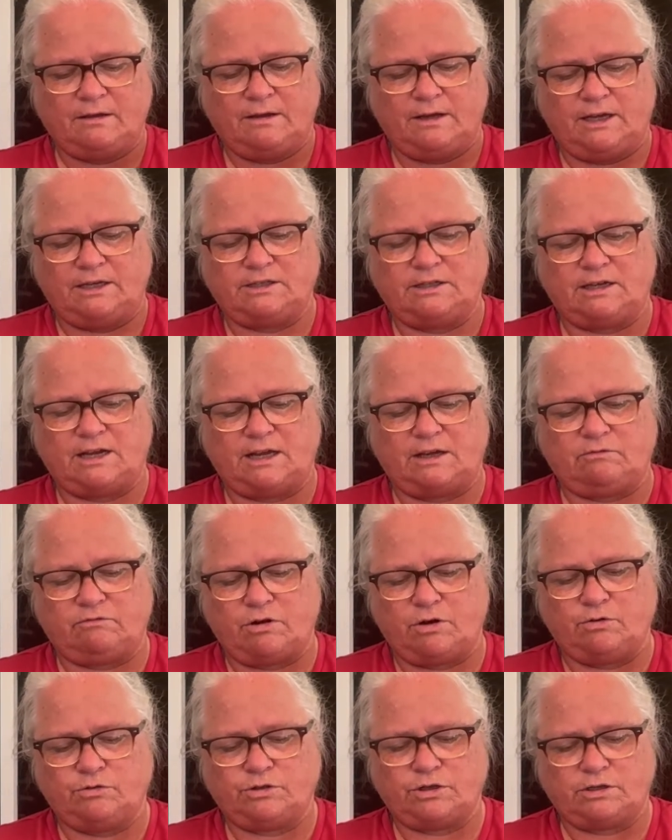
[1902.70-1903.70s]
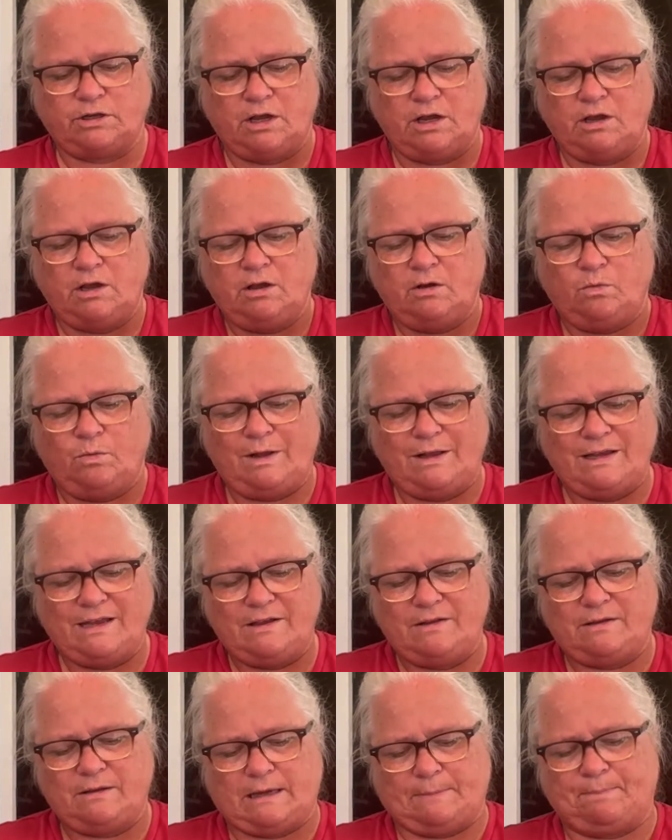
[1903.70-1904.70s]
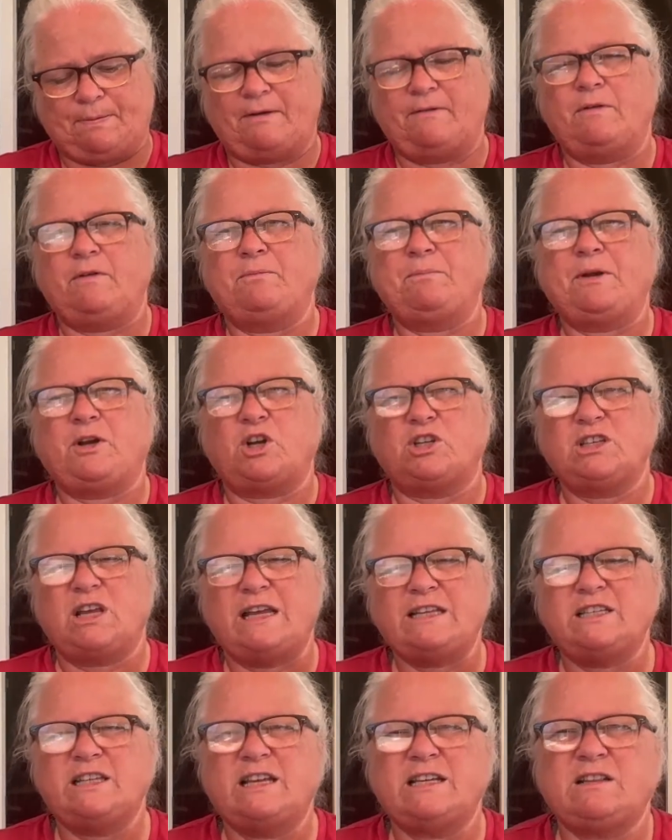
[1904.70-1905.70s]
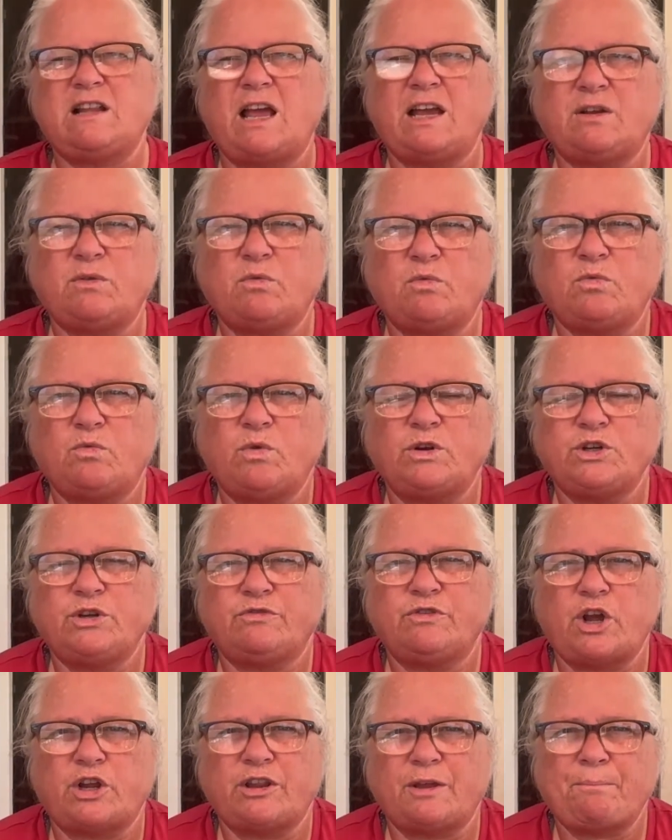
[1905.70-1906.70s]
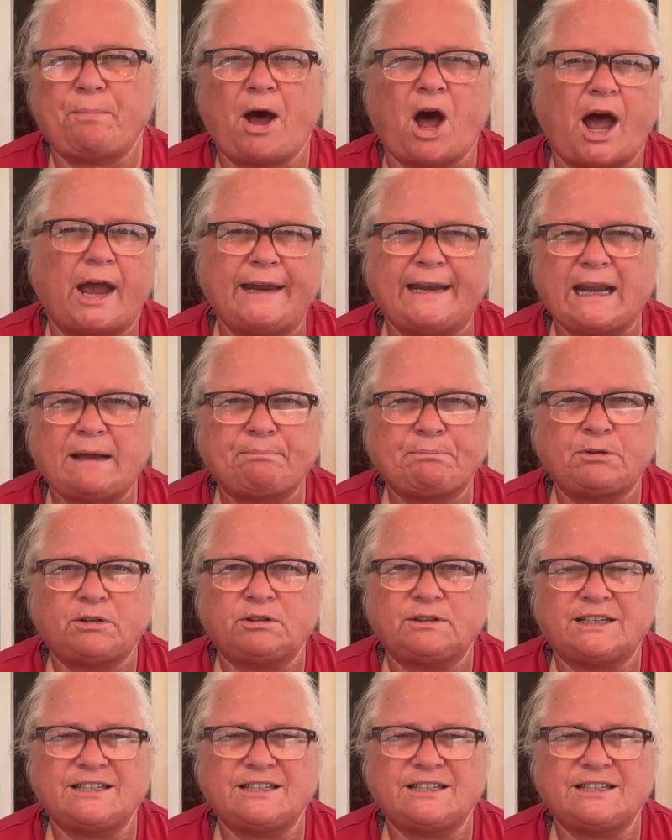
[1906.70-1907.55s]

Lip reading: Is it like roses? Well, yeah, because isn't it like when you've done the pineapple?